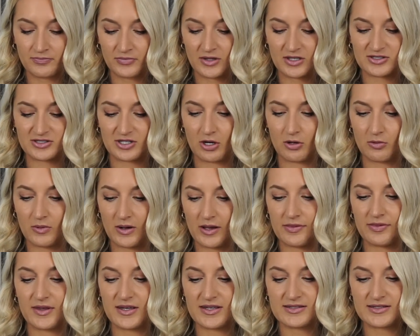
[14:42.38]
So
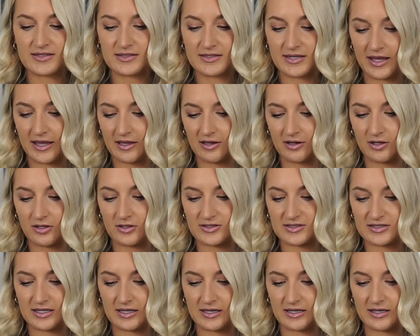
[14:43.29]
what this
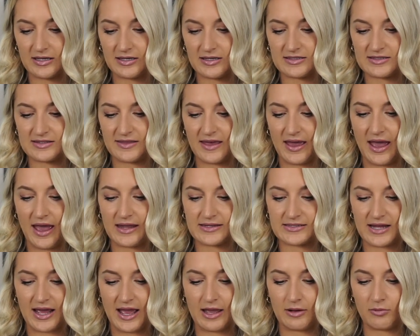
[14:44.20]
entails is
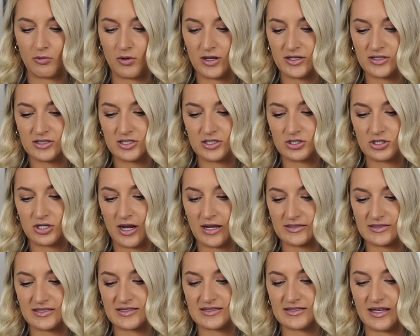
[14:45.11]
that I want to try
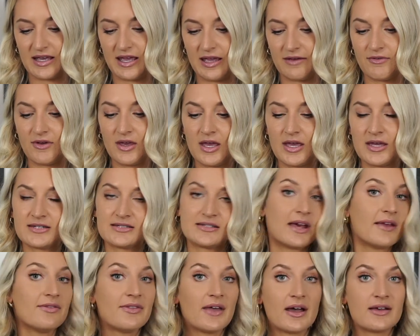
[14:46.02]
to save
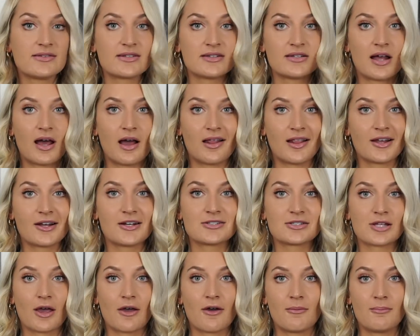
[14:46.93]
$10,000
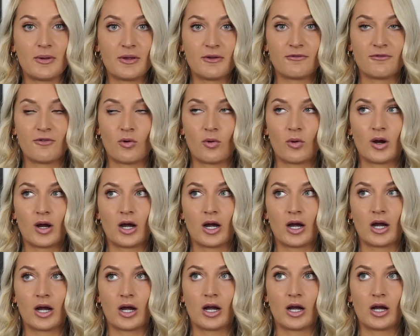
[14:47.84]

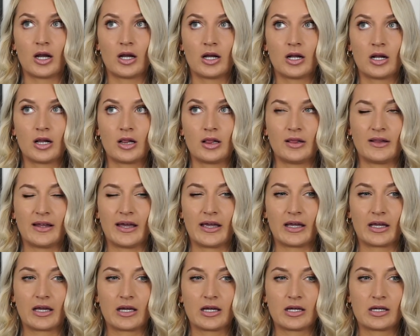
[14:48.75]
before
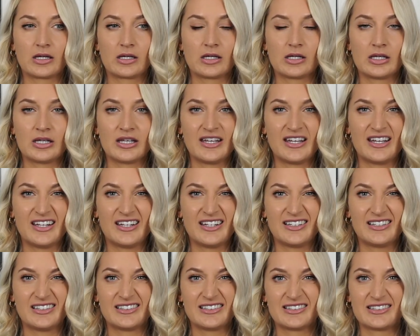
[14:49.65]
like
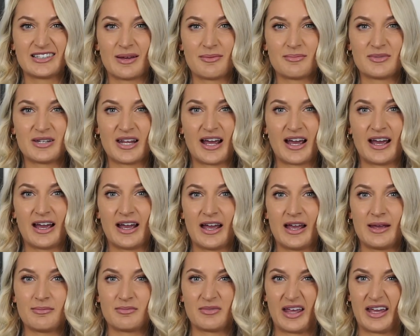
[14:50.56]

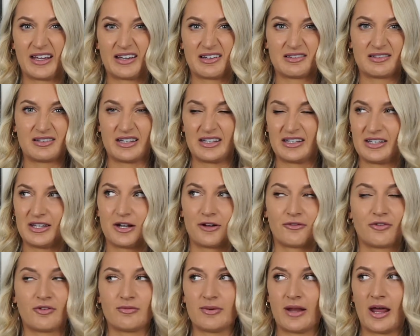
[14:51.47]
sometime like a year
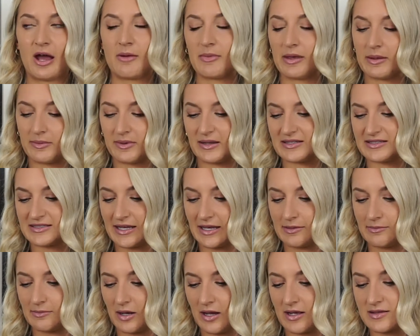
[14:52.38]
from now, maybe in
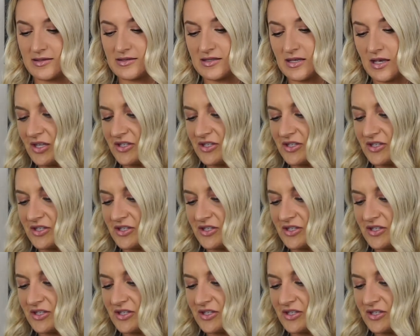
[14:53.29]
10 months.